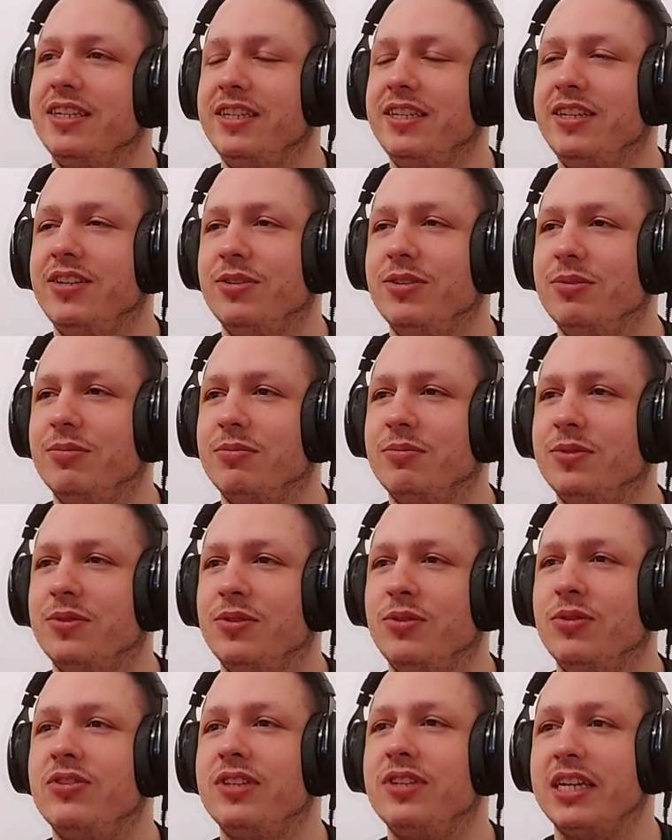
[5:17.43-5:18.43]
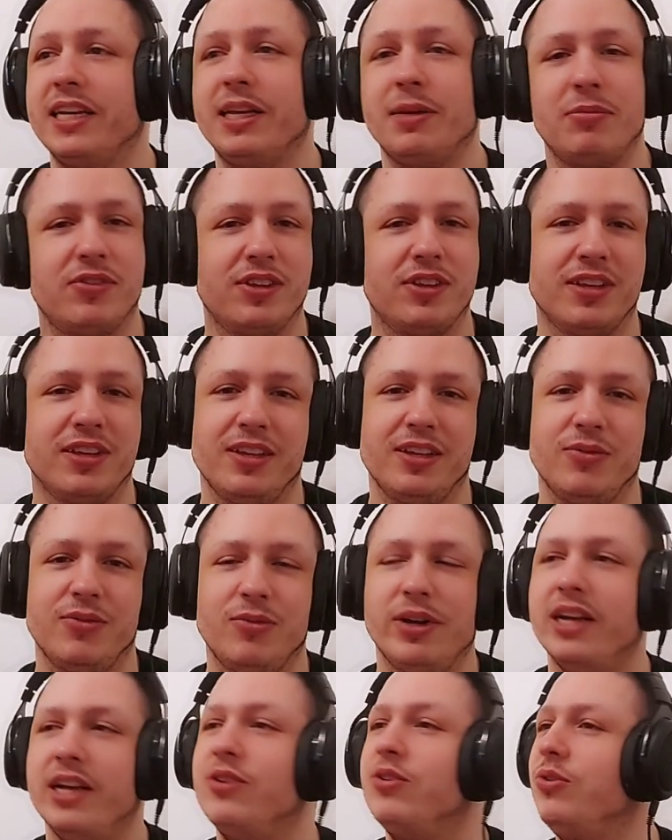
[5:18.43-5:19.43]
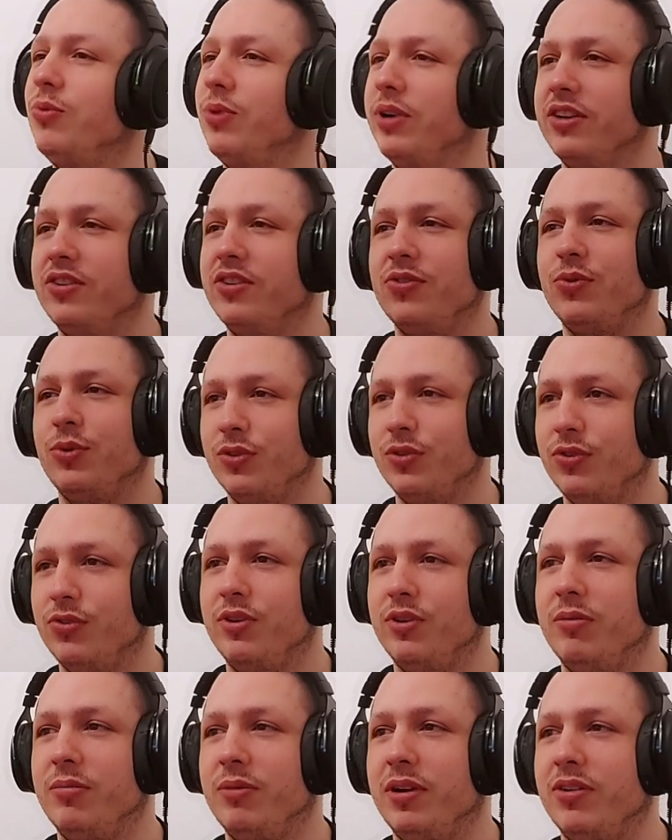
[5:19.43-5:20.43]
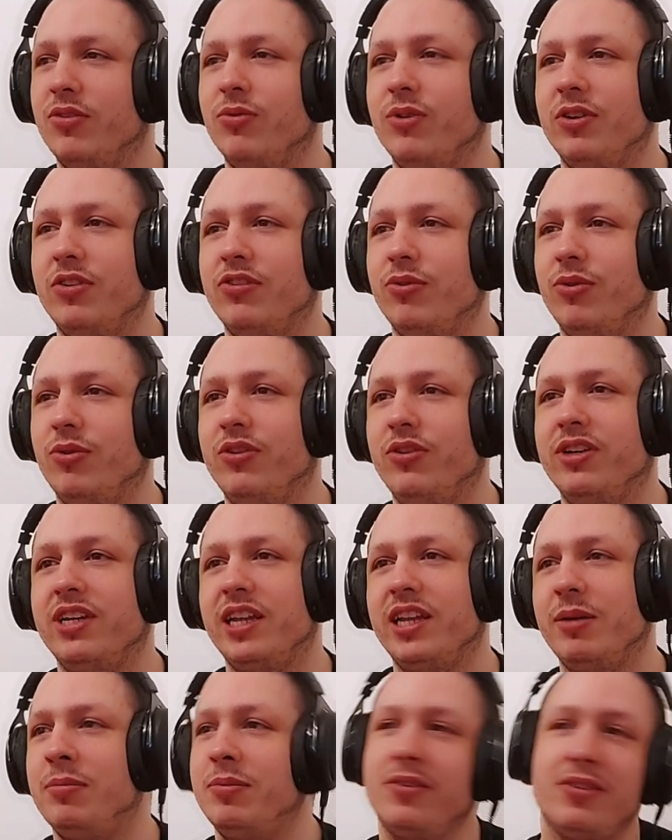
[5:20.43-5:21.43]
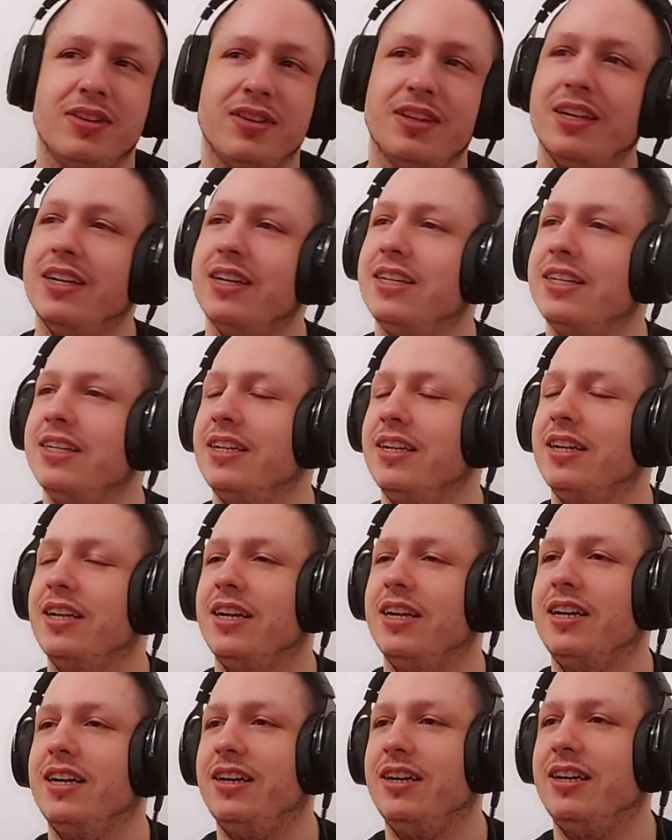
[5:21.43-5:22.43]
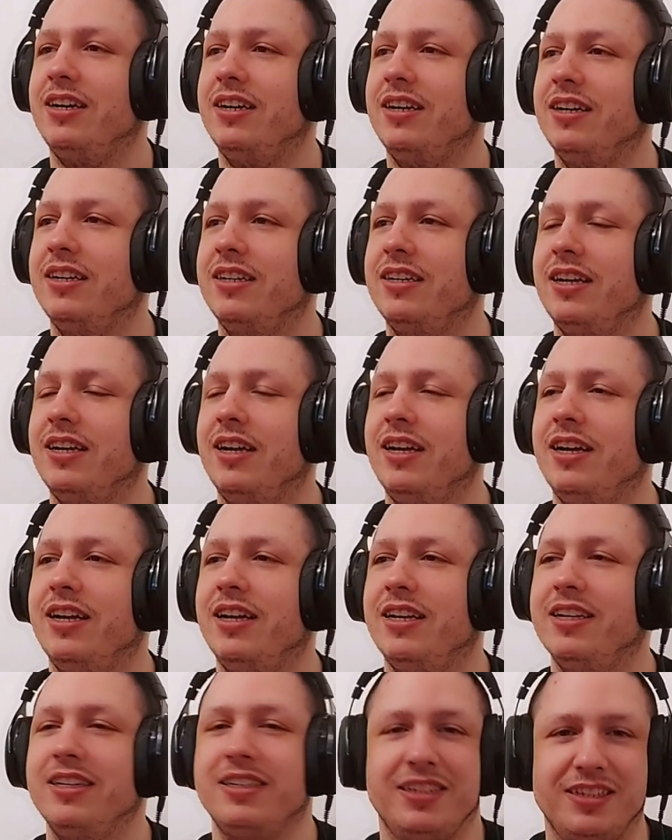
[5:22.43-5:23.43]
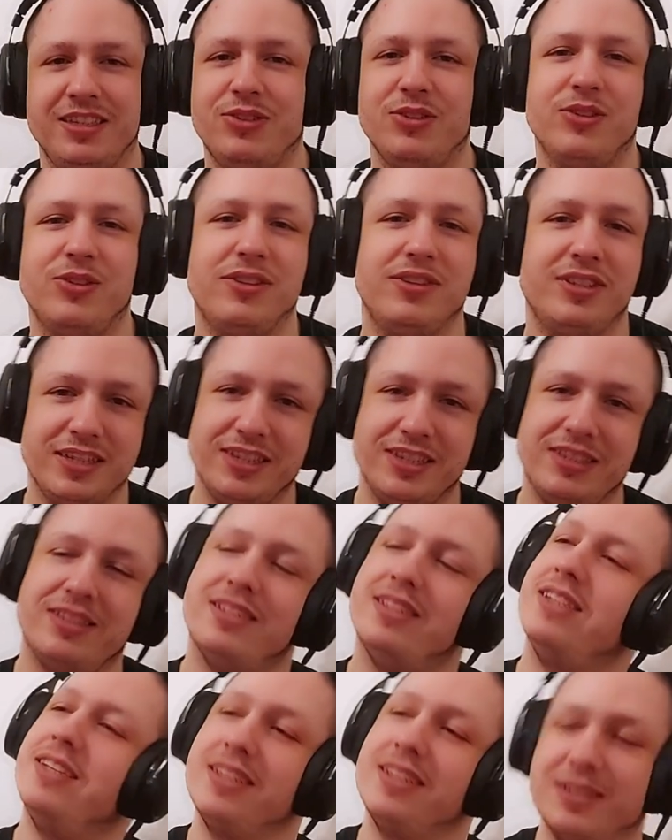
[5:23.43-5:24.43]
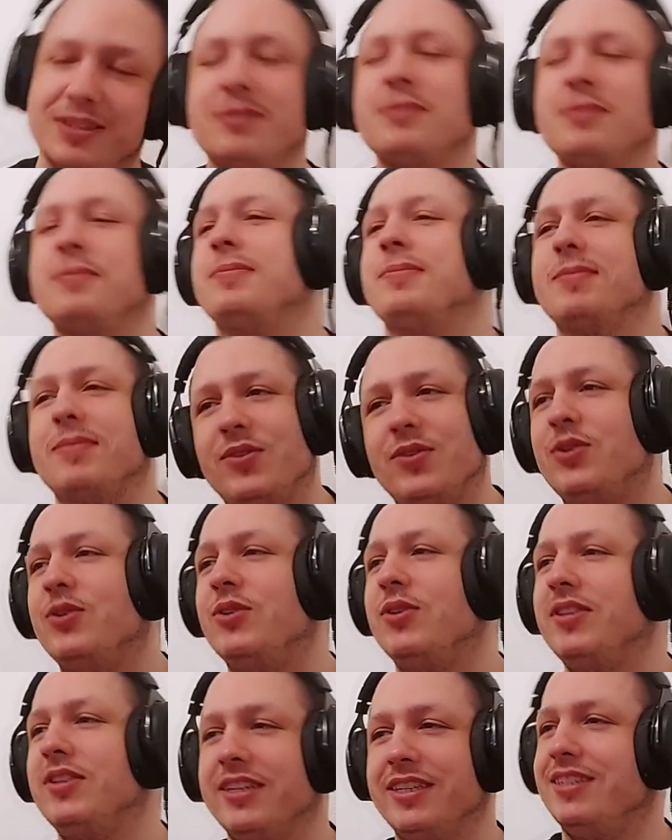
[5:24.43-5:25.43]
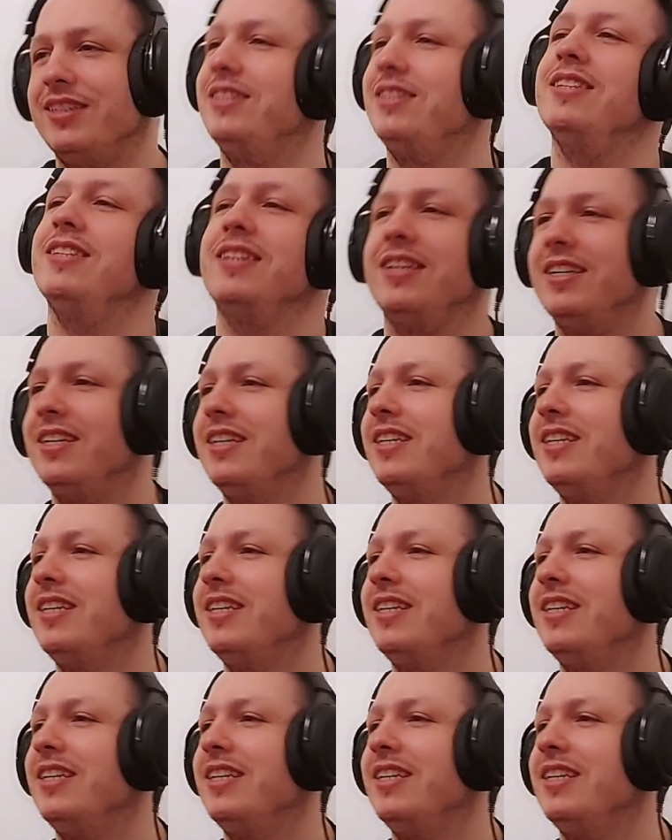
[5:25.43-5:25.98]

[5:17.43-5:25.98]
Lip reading: you know, those times when I could watch full stream, I could watch all the clips. The good days. The good days.